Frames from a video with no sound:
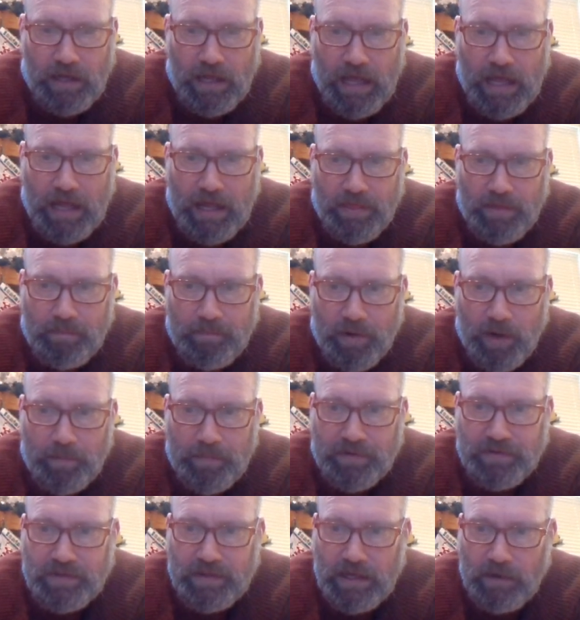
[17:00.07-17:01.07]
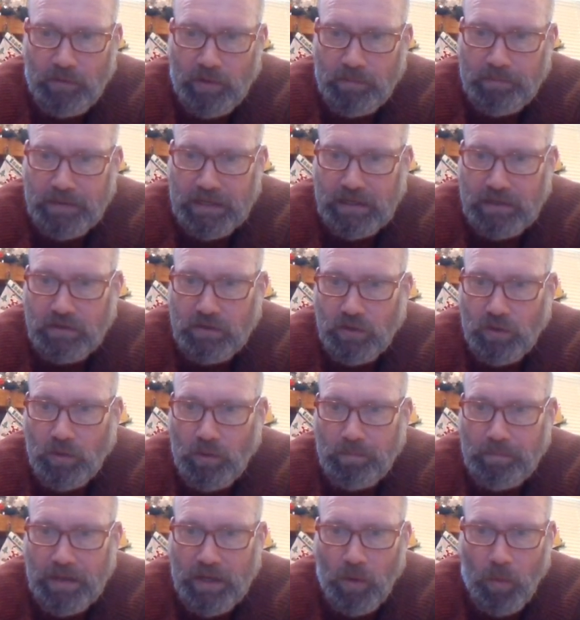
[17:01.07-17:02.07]
the purpose of that would be
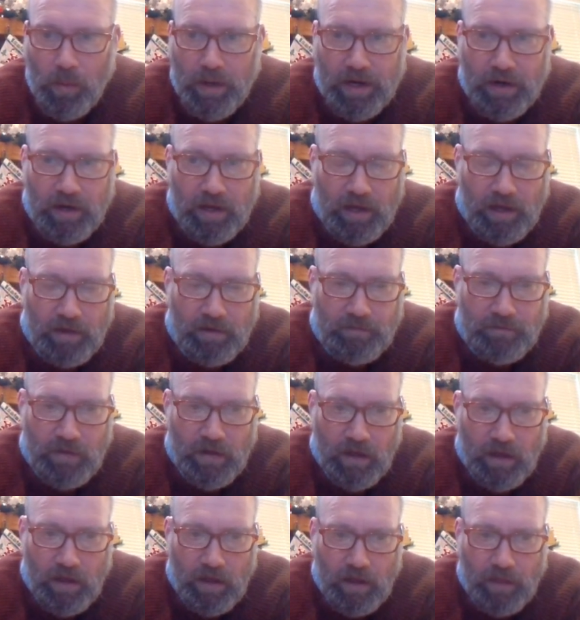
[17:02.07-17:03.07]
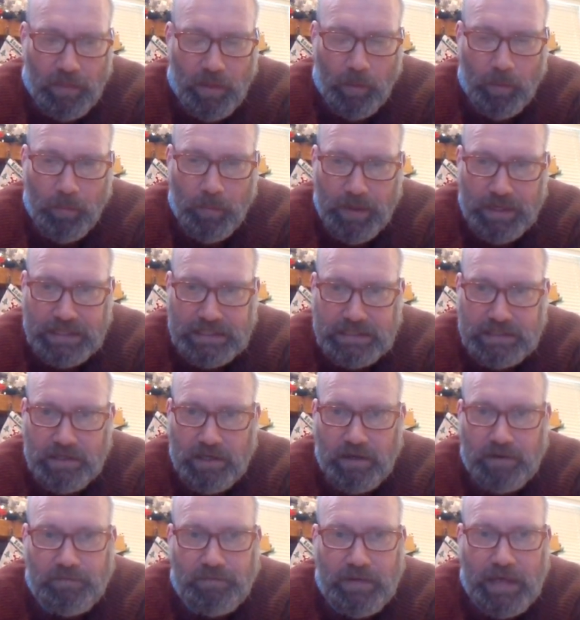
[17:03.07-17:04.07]
to be aware of the risk
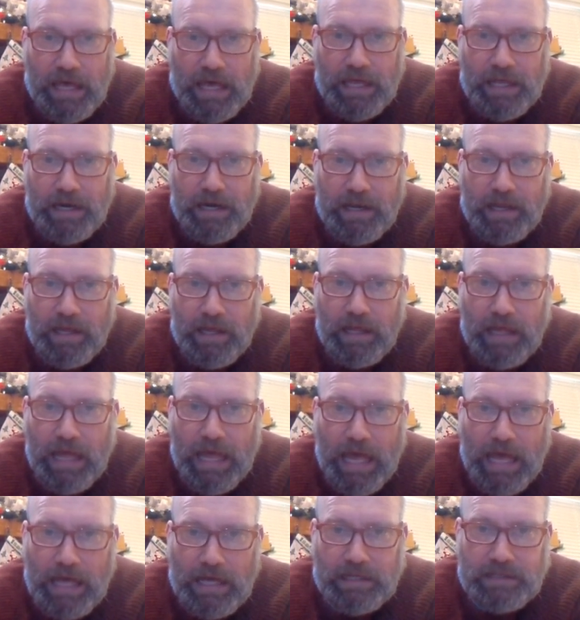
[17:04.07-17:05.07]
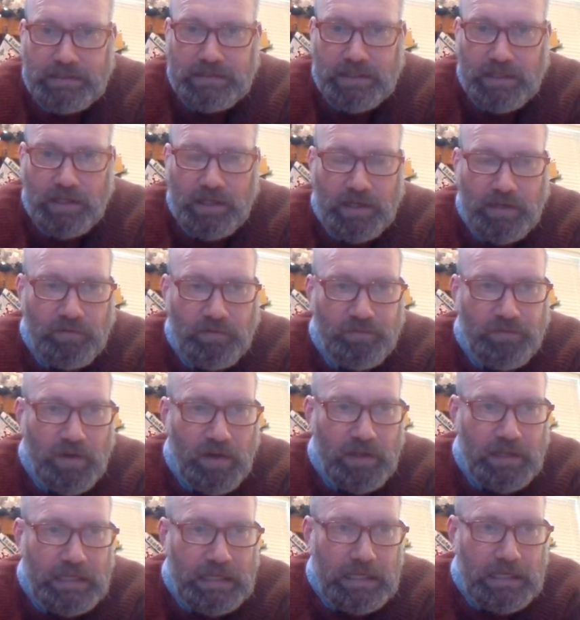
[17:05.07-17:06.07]
of Canada has in
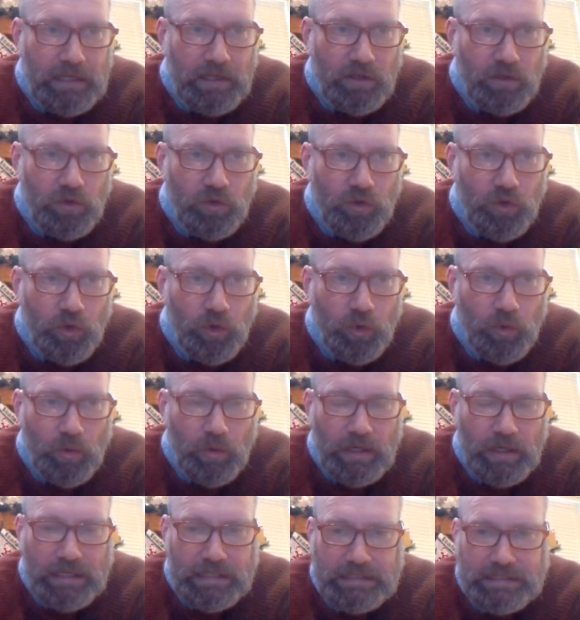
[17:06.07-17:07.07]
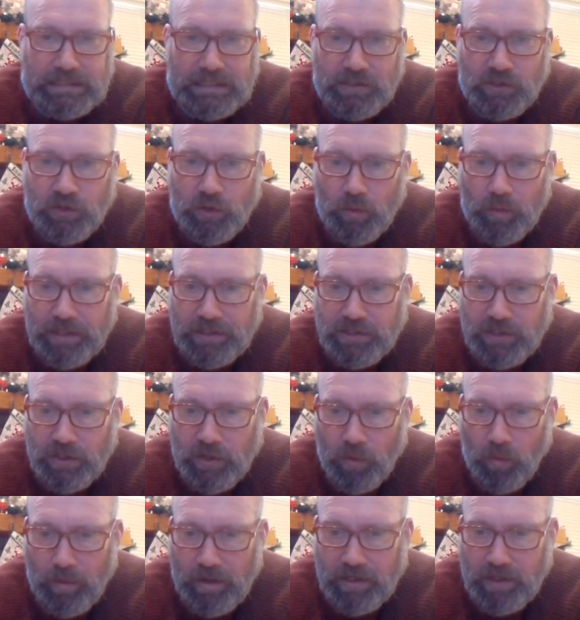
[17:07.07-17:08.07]
falling into a
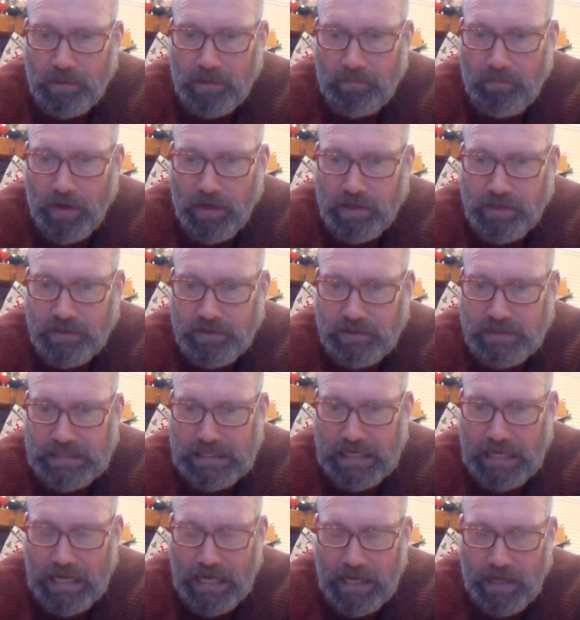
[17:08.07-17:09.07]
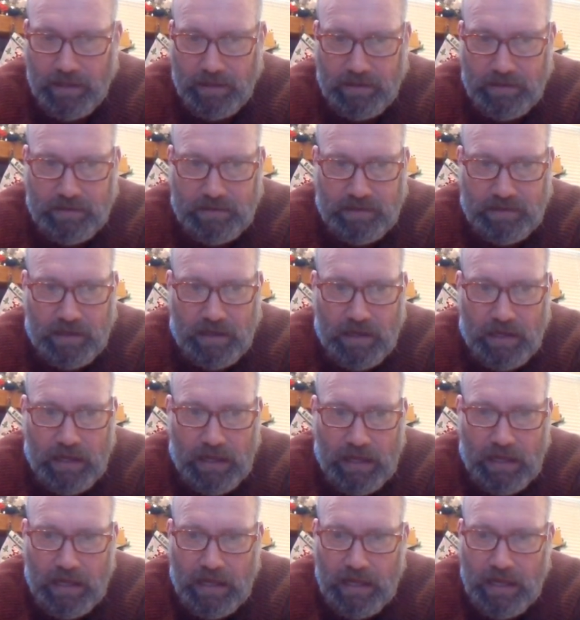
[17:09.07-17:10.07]
situation where democracy ends
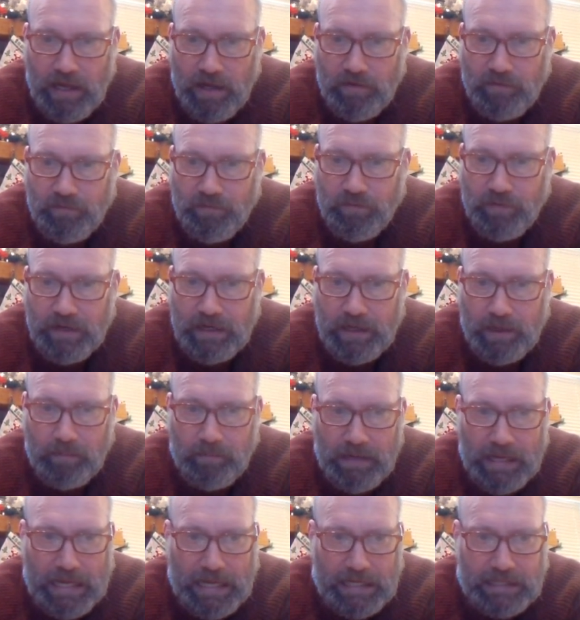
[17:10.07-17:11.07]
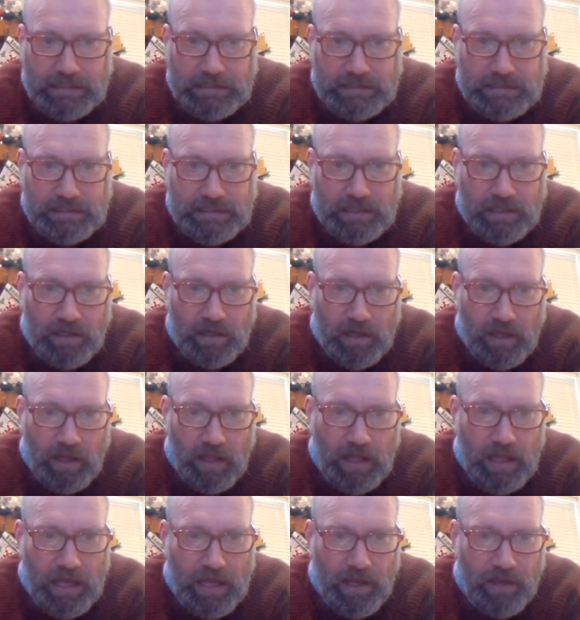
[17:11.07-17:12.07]
and freedom ends.
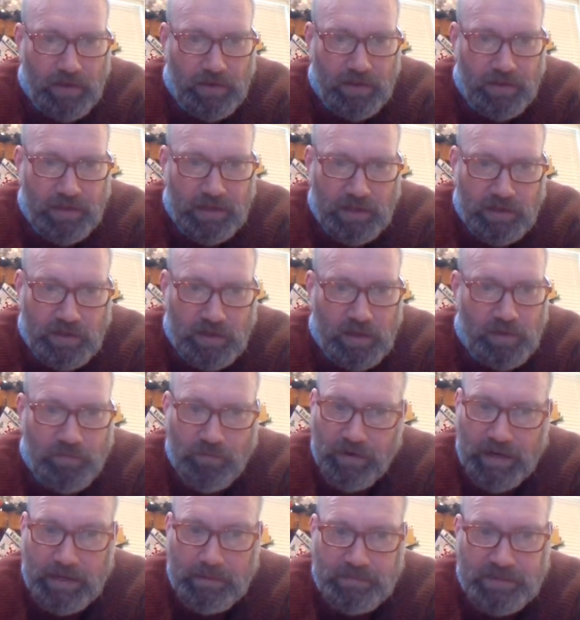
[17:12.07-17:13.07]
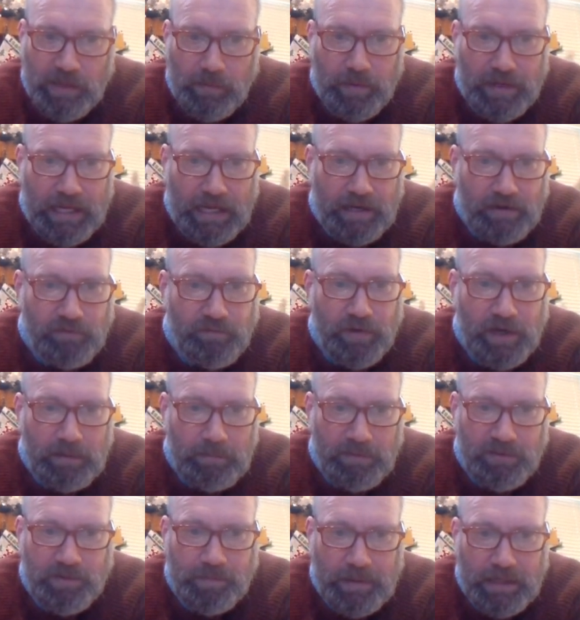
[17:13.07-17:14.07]
And these are the freedoms that would end:
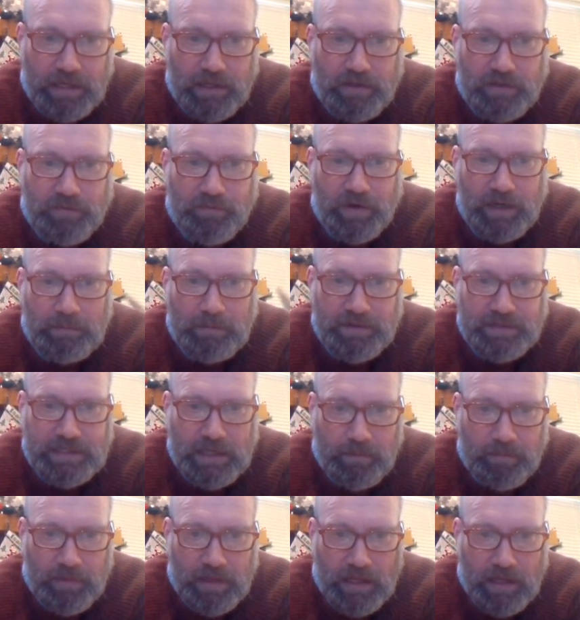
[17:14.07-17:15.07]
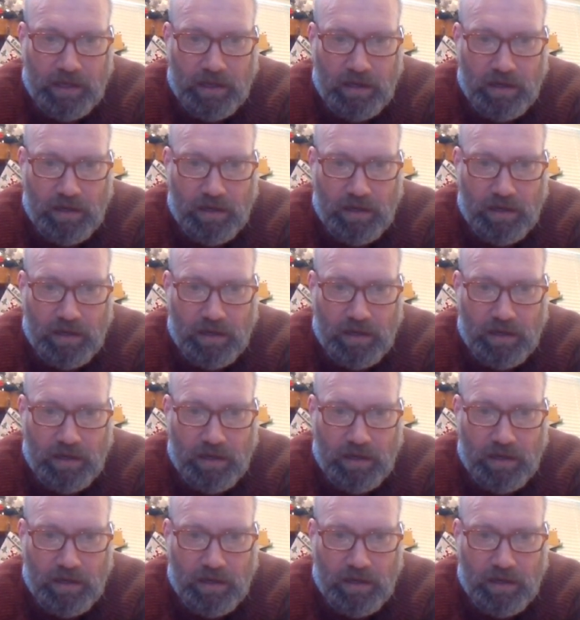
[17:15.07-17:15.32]
freedom of speech, freedom of assembly,